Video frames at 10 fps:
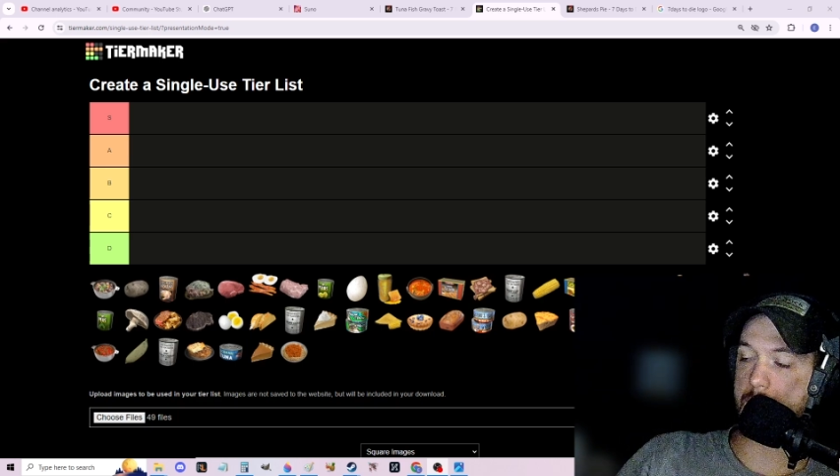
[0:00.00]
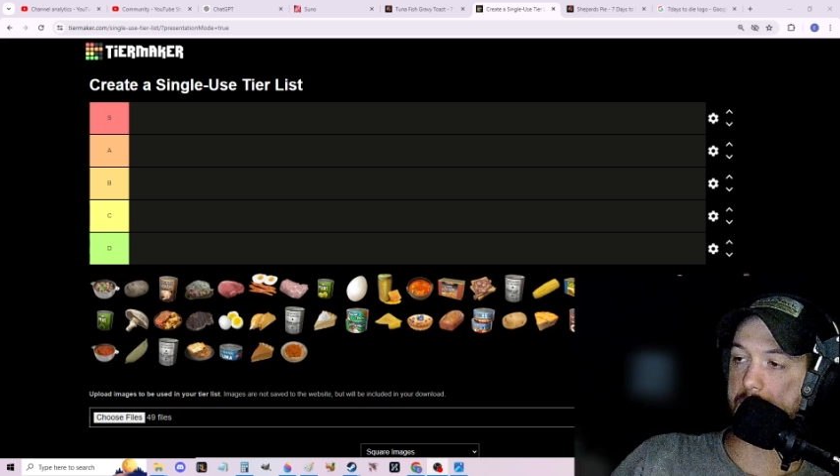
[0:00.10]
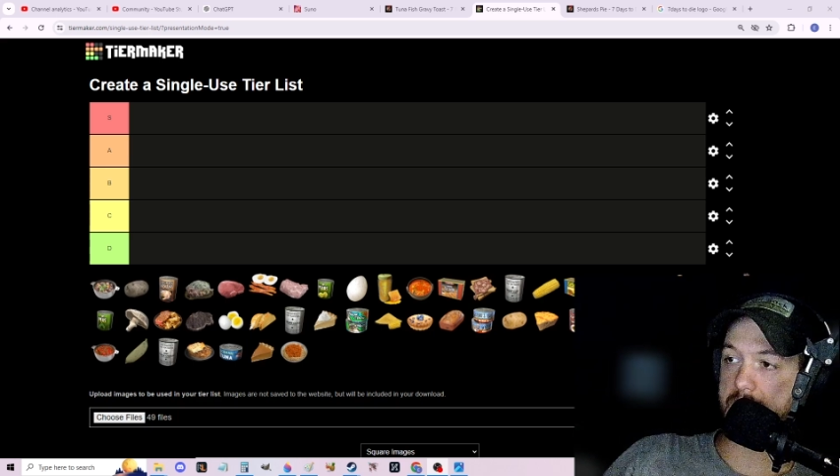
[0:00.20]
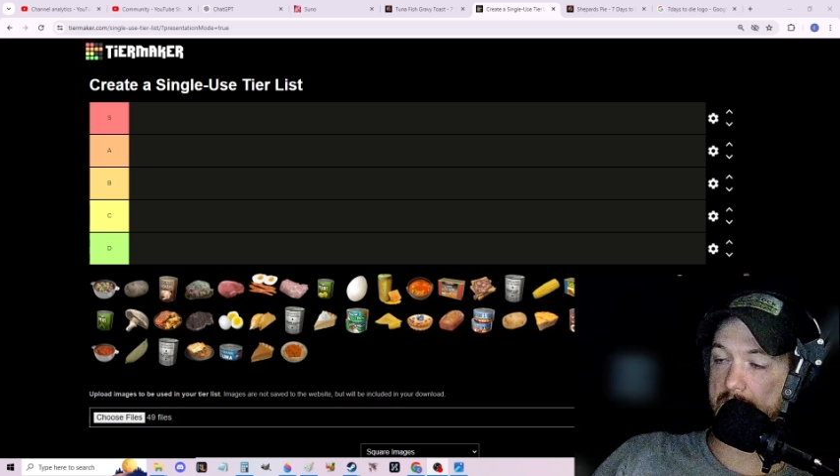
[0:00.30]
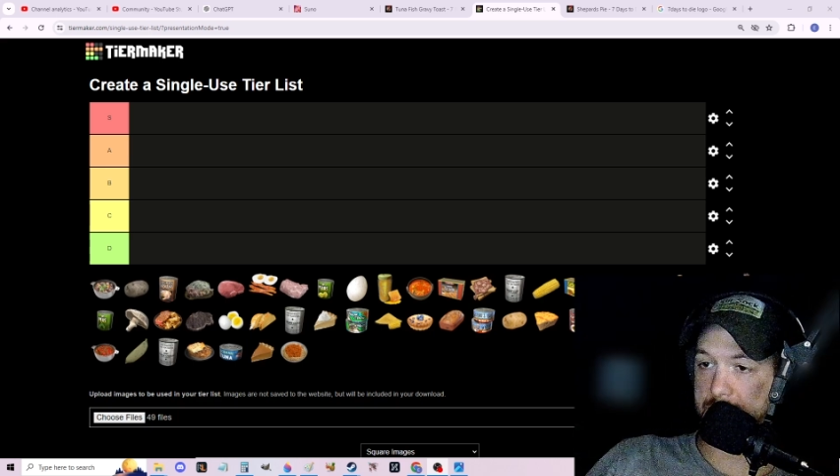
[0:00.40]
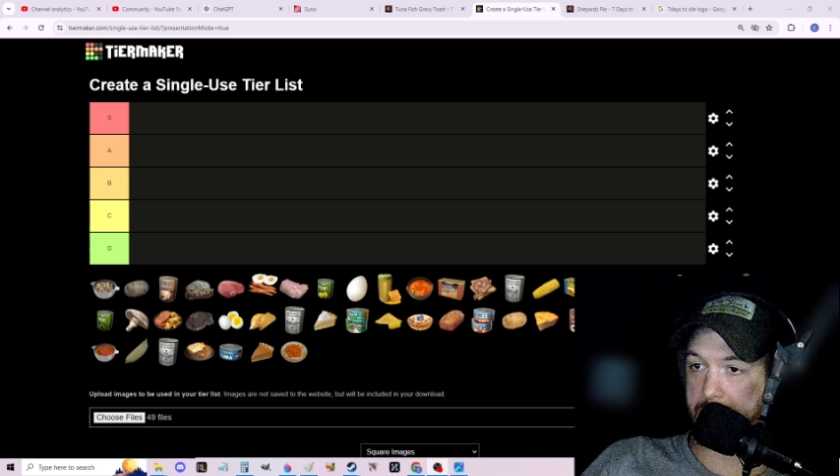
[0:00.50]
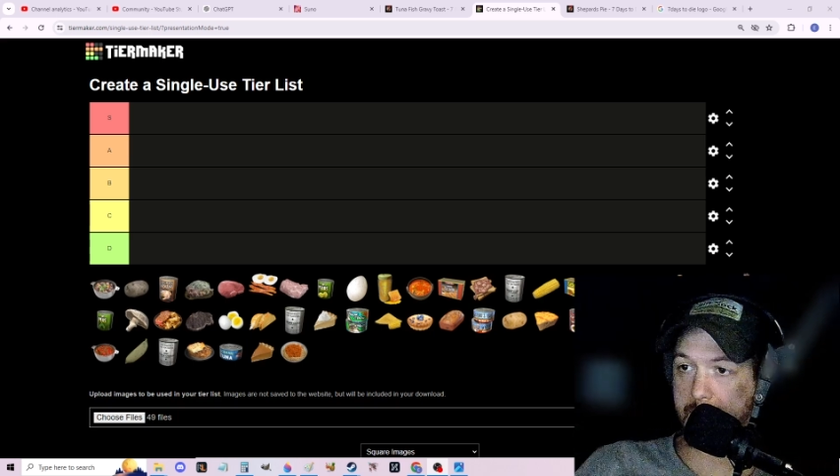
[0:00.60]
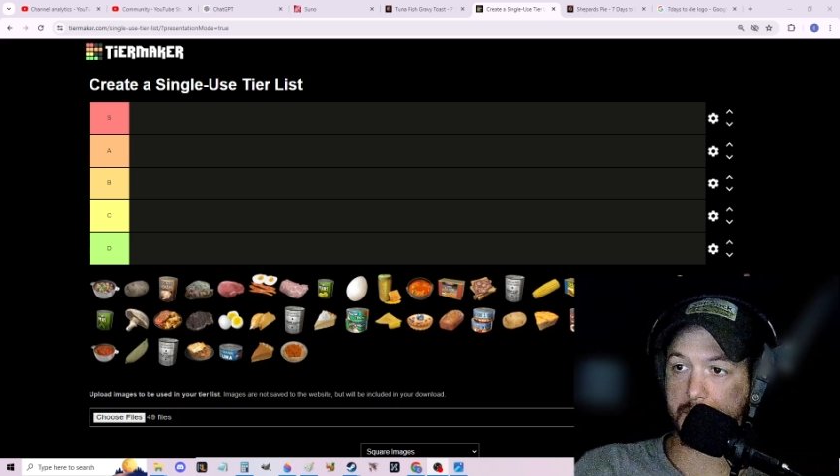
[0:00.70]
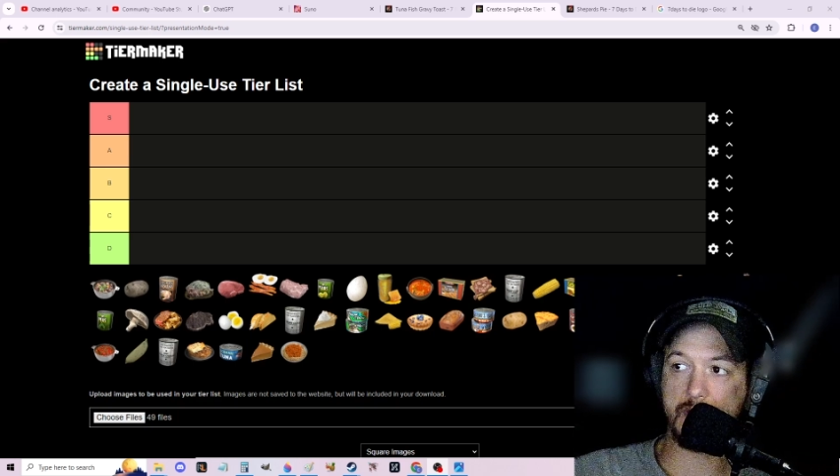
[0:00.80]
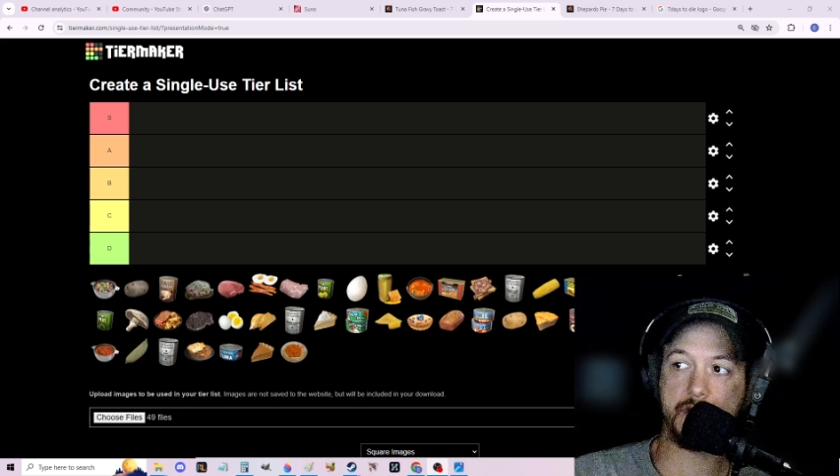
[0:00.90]
McGarrett's back
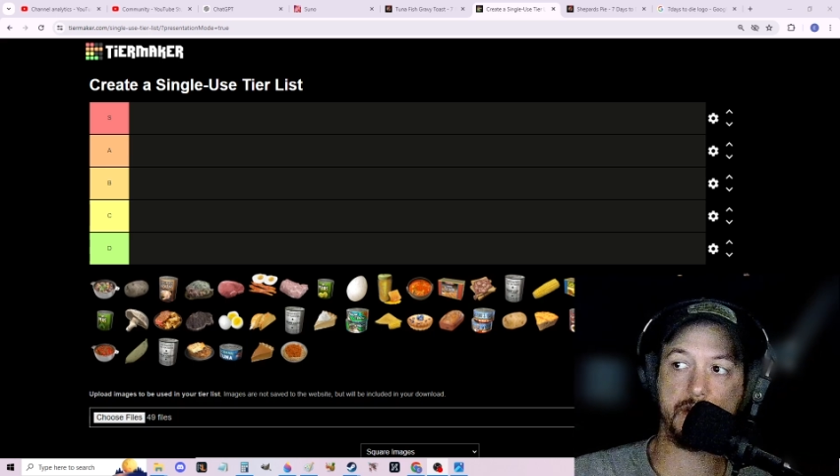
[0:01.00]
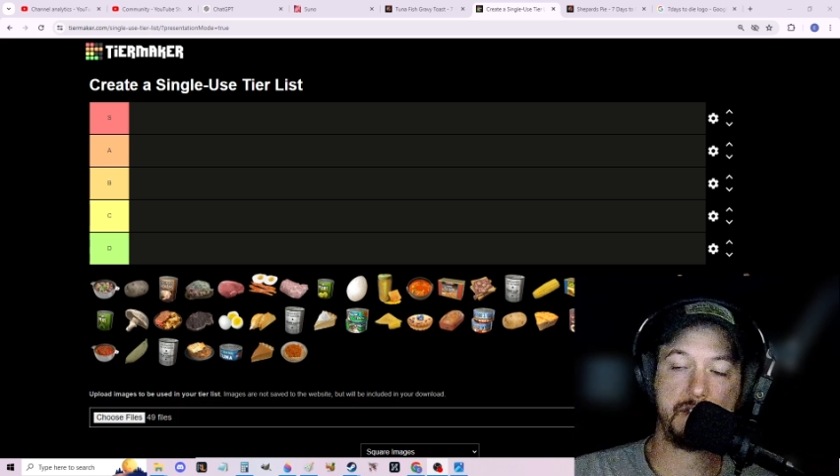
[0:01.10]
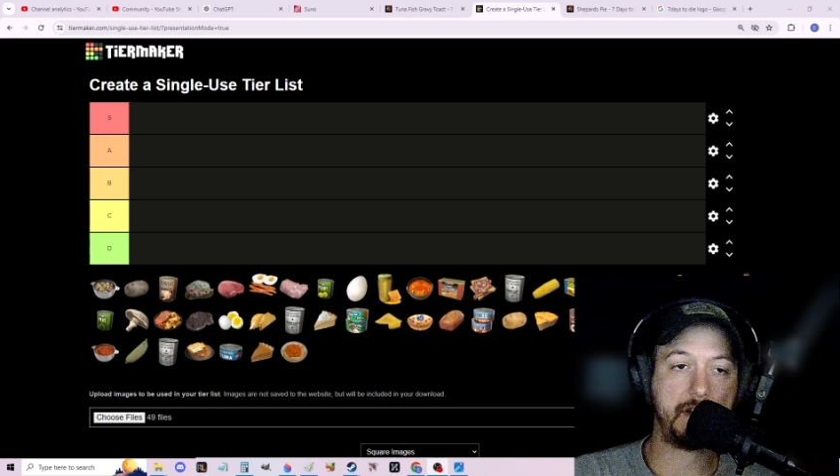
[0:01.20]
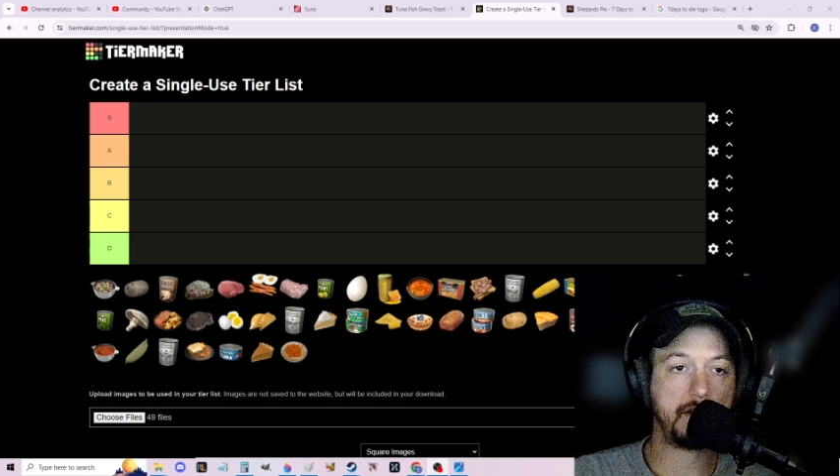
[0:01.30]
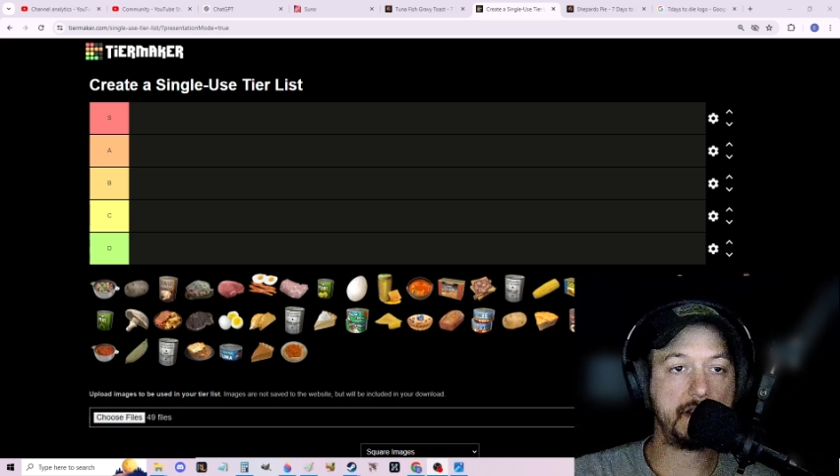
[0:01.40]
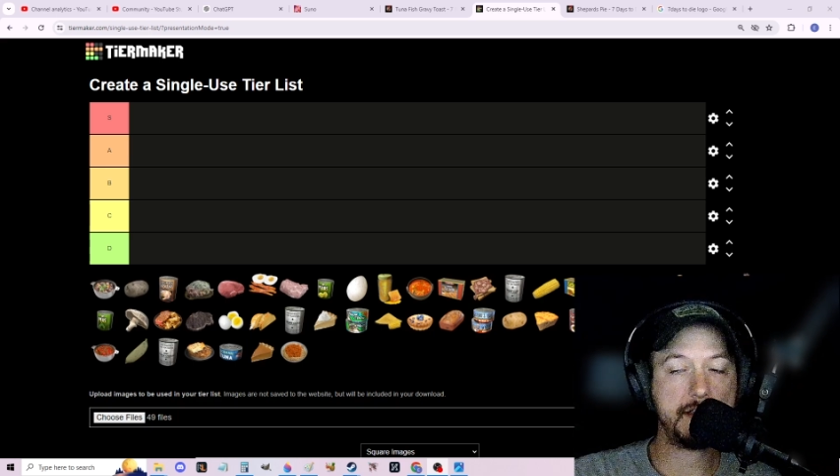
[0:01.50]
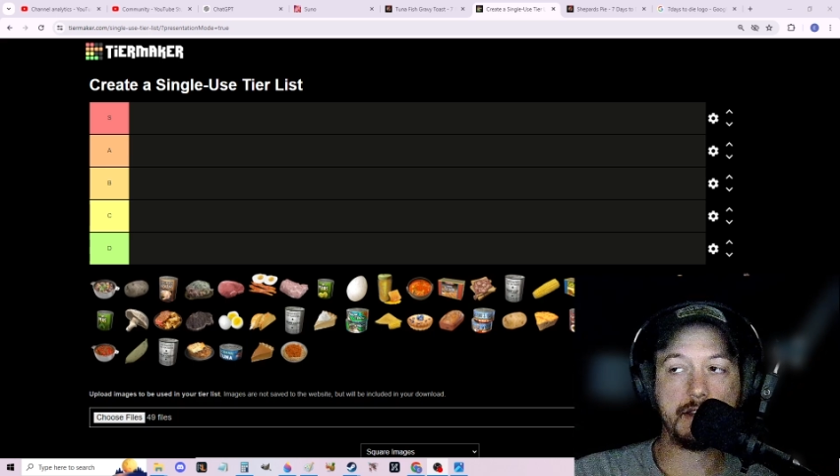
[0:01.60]
with another tier list.